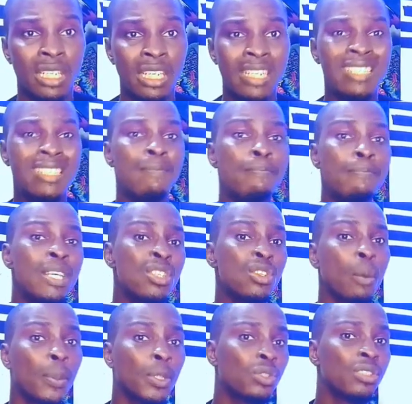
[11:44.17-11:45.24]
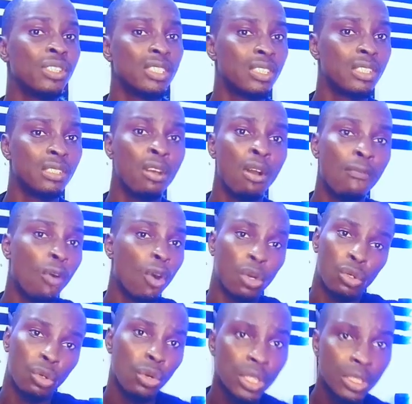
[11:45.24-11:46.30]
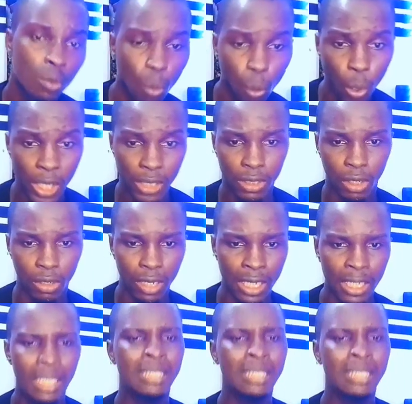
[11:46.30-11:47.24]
is a missed opportunity for growing wealth. All right.